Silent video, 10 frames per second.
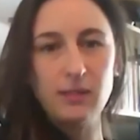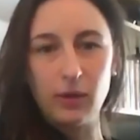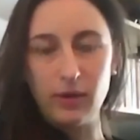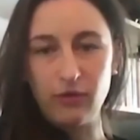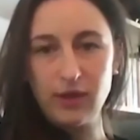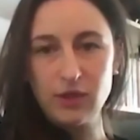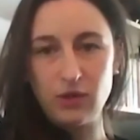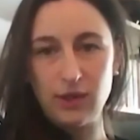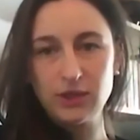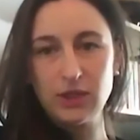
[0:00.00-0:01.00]
I'm going to rephrase
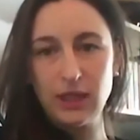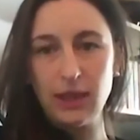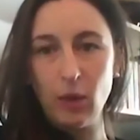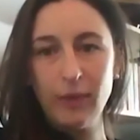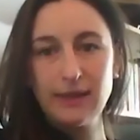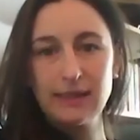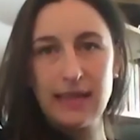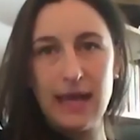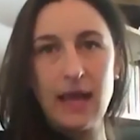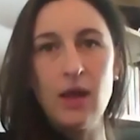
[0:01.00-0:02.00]
your question a little bit to
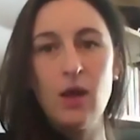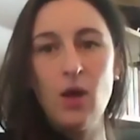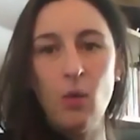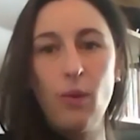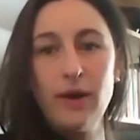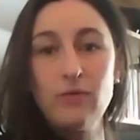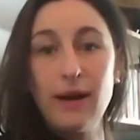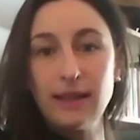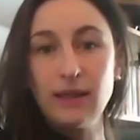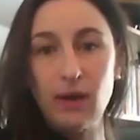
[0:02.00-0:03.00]
say, when do
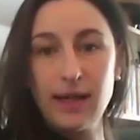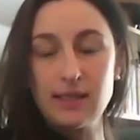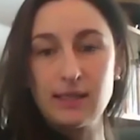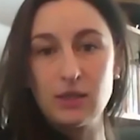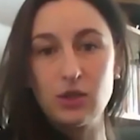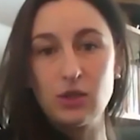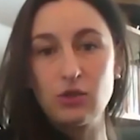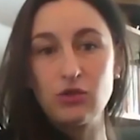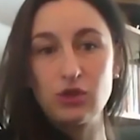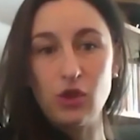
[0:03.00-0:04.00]
my lien rights
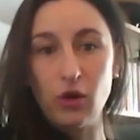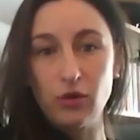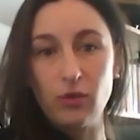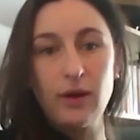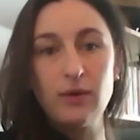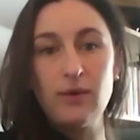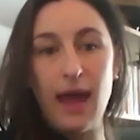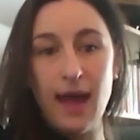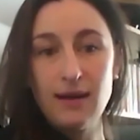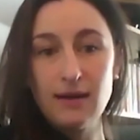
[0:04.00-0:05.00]
start, or when do they
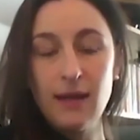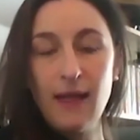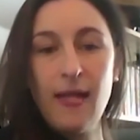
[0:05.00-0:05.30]
end?